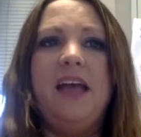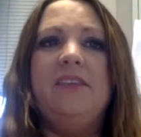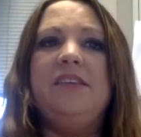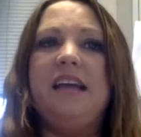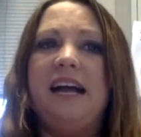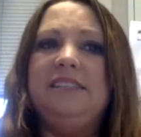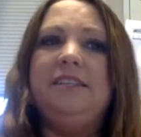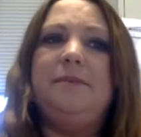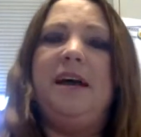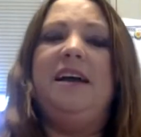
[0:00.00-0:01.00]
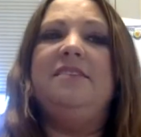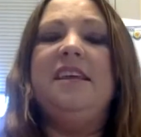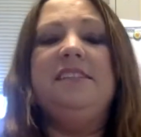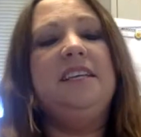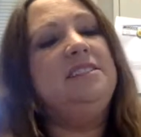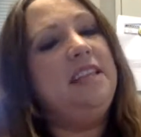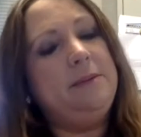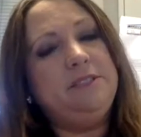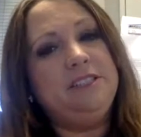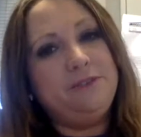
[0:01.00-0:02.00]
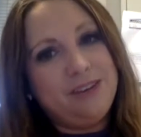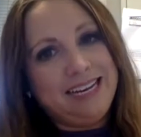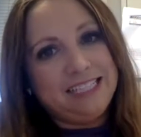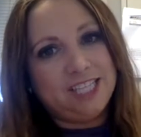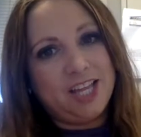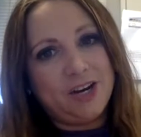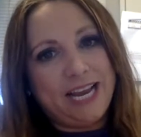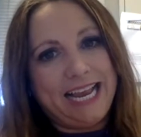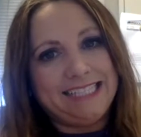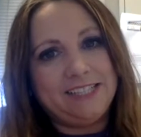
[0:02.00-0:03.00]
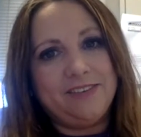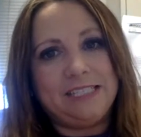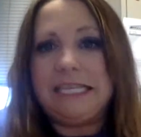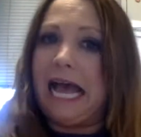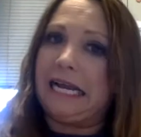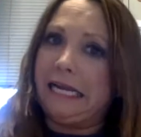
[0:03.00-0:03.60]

The idea behind this is they would defend each other in case of an attack.